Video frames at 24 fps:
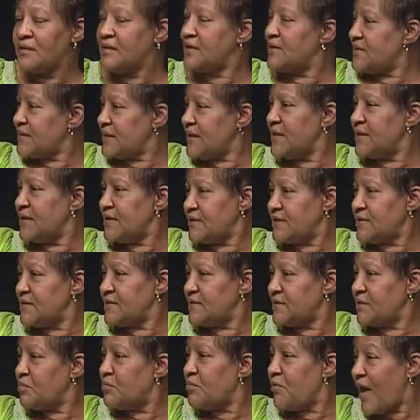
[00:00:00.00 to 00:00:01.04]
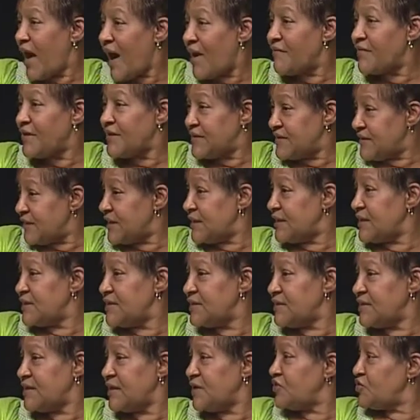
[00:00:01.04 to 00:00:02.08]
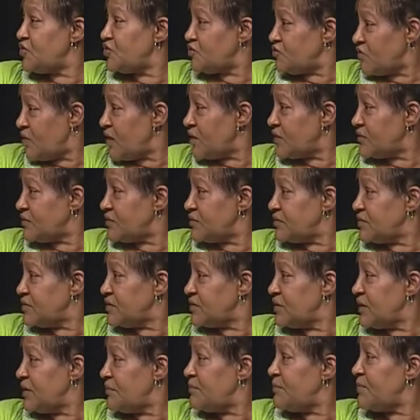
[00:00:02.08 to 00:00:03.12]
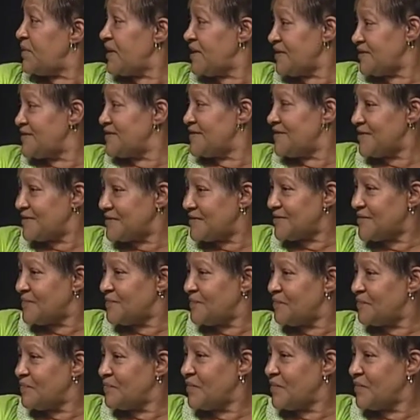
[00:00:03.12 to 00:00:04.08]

the tennis, the private tennis instructors' business.